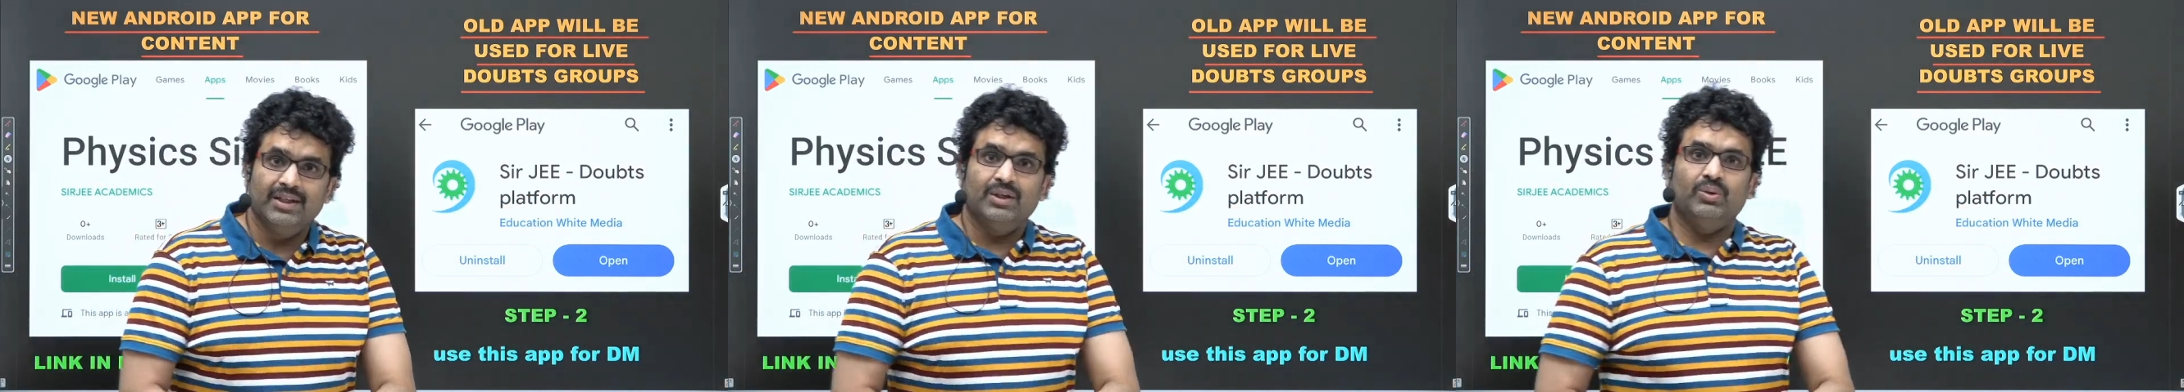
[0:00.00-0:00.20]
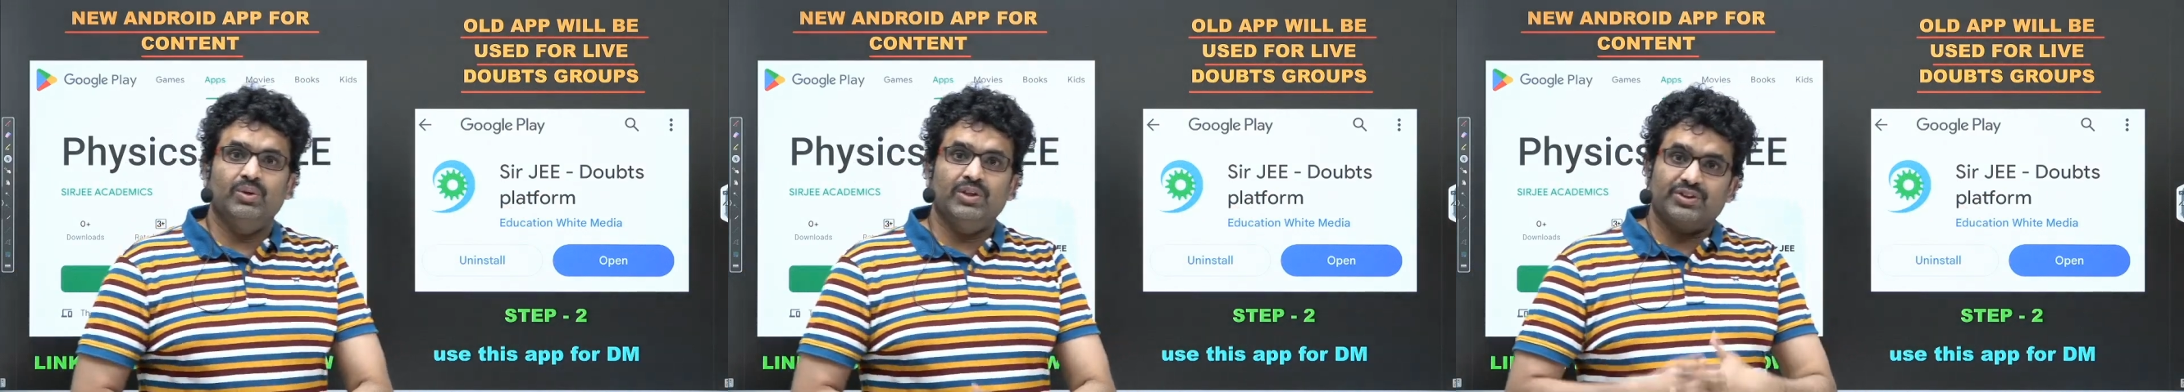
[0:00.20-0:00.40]

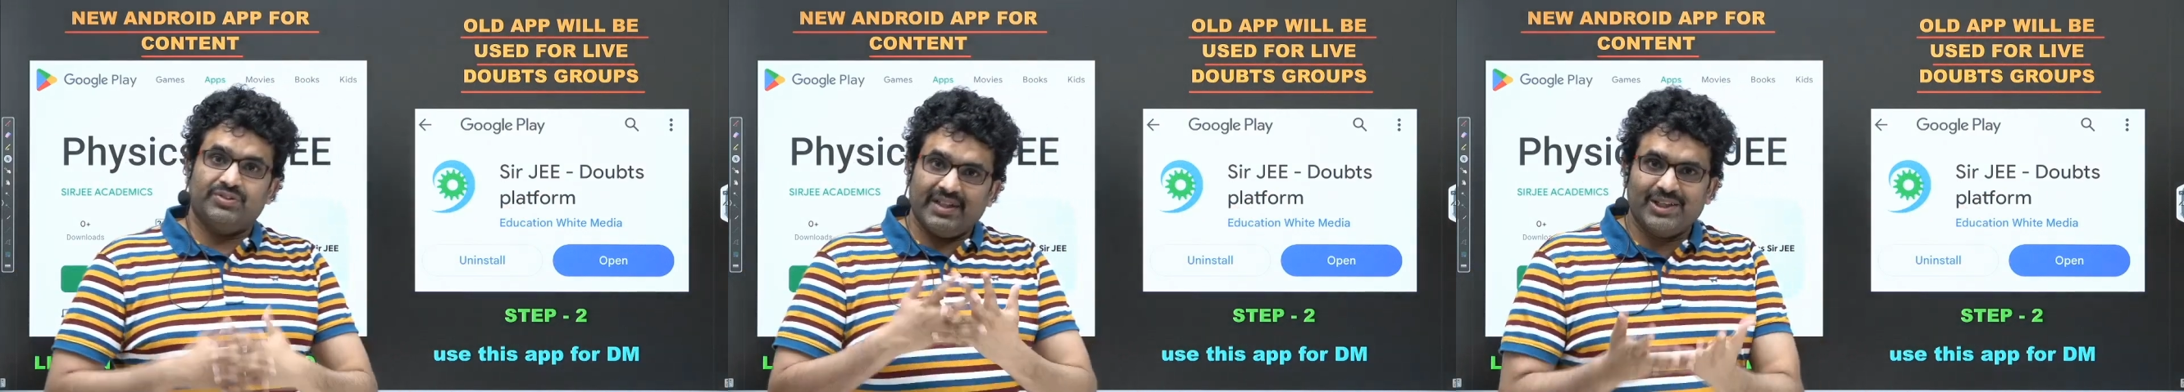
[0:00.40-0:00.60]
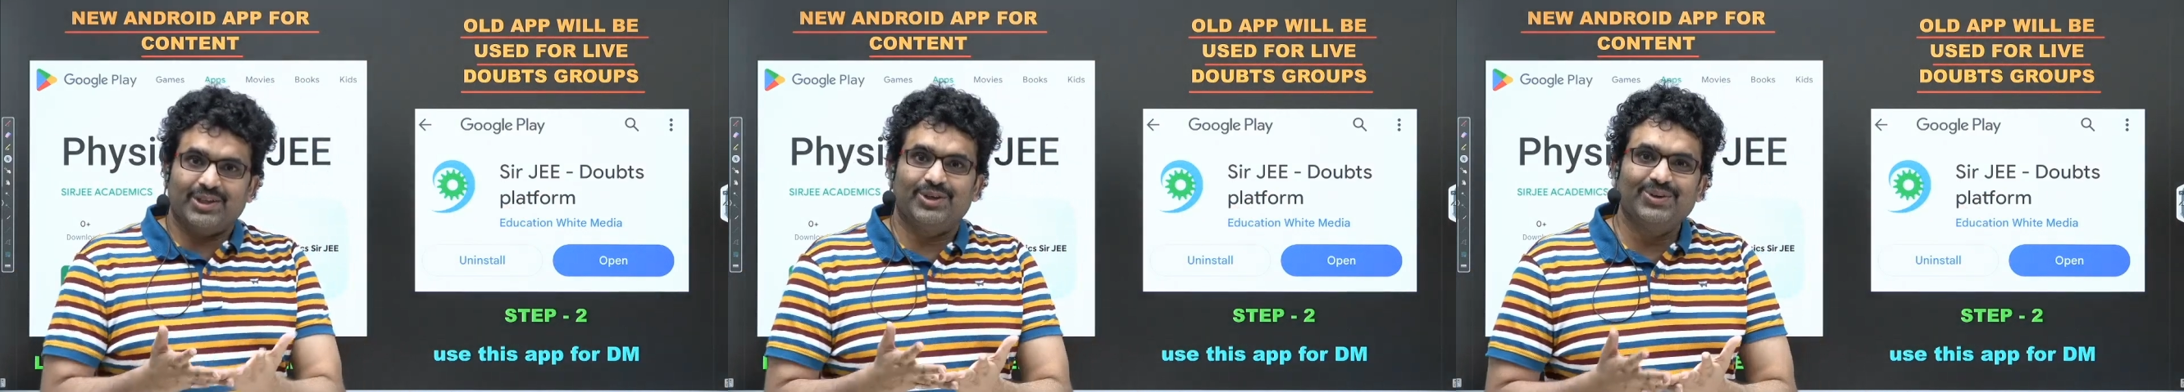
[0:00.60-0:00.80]
who is
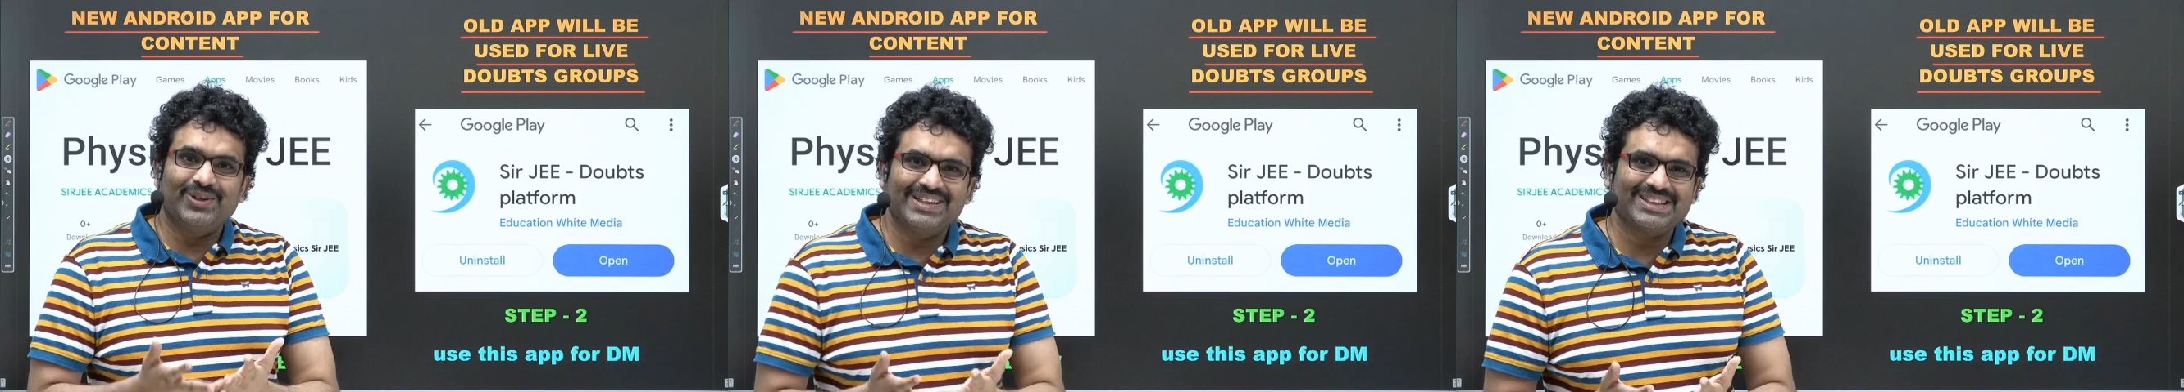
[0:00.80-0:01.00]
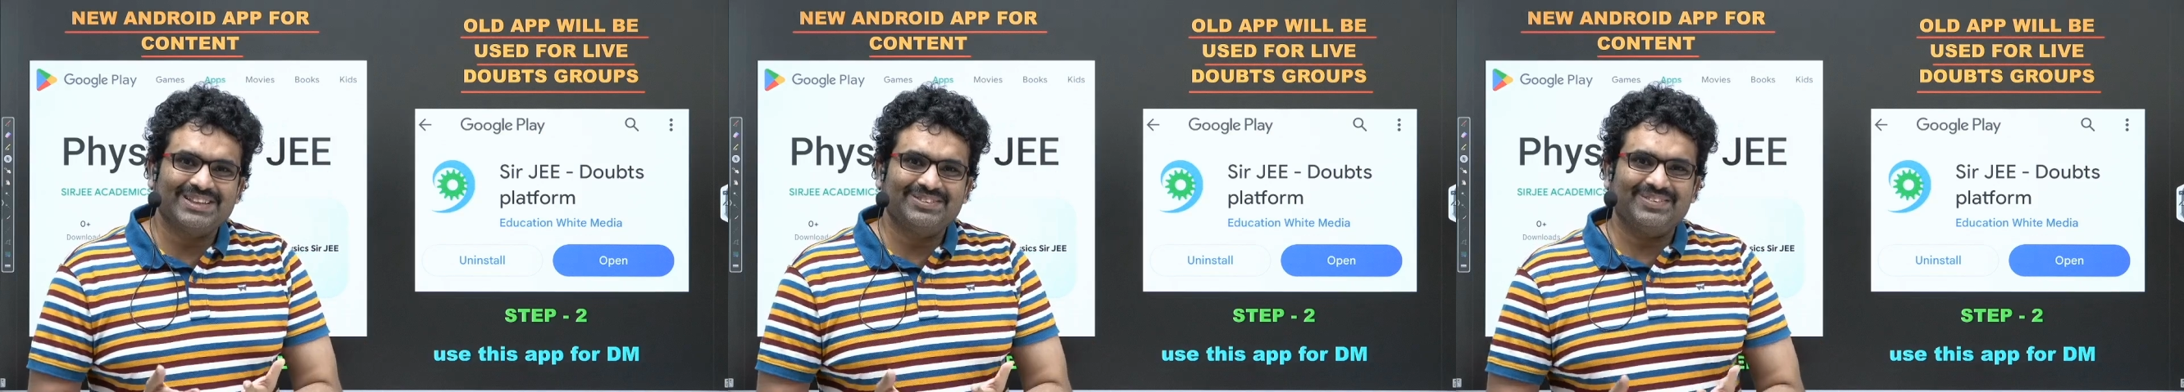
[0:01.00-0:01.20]
very
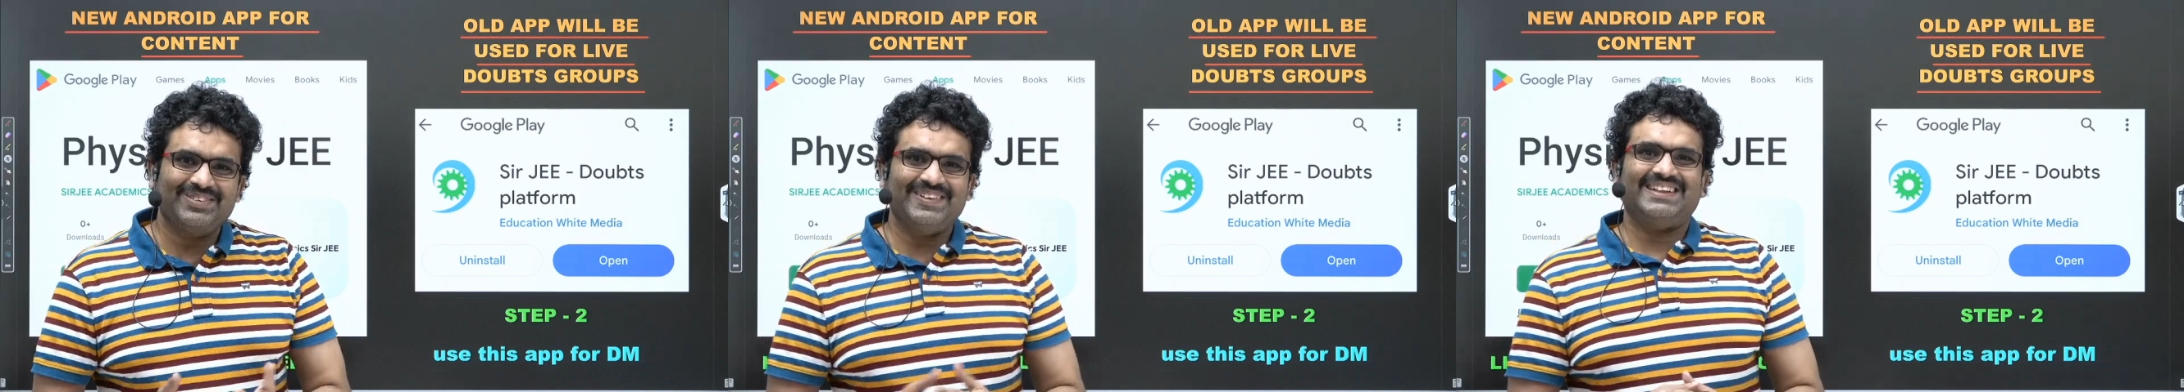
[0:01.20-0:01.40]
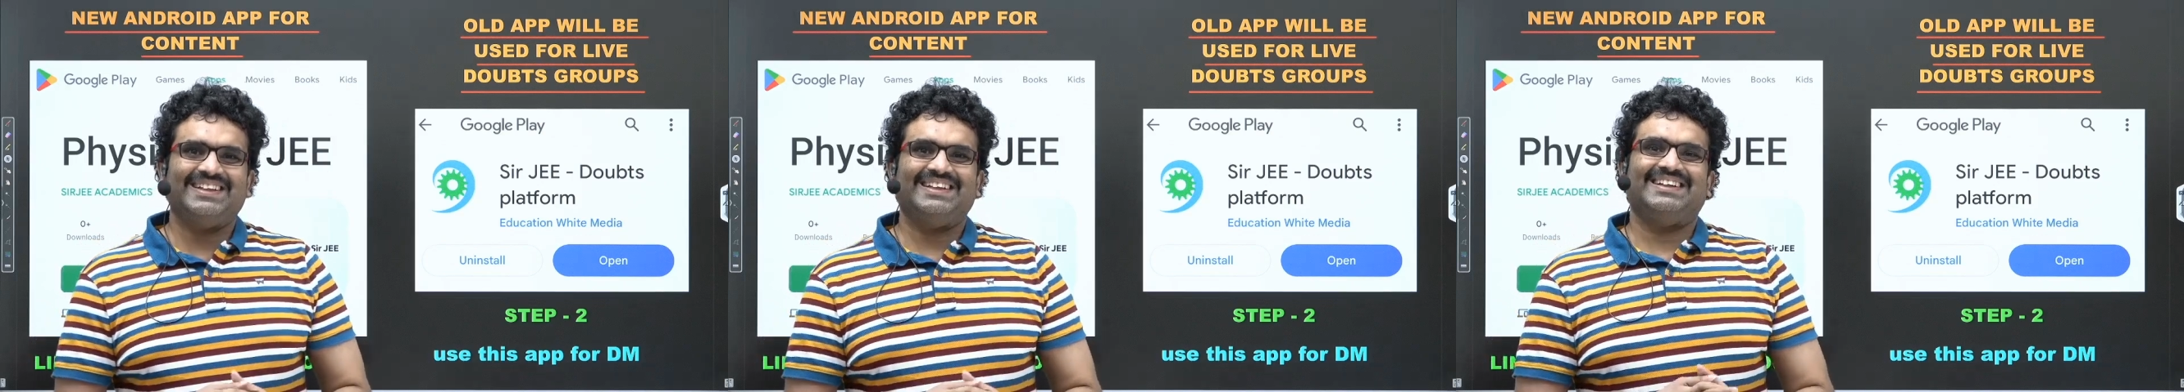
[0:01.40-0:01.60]
curious
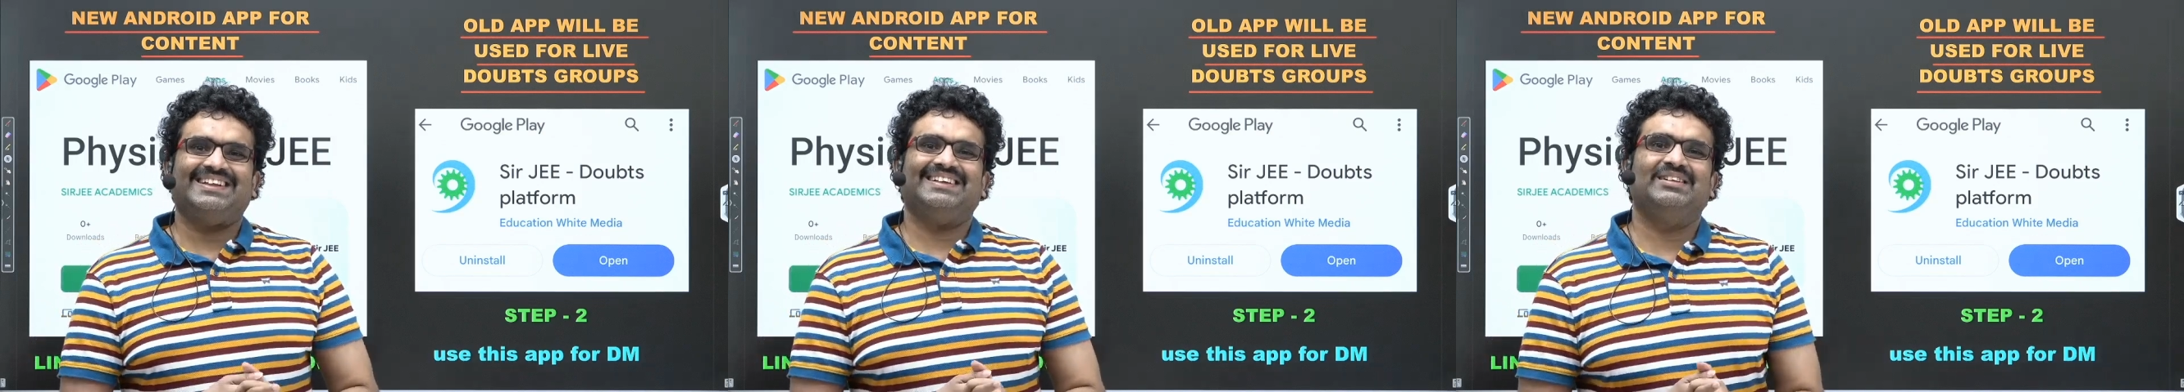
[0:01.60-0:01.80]
about uh,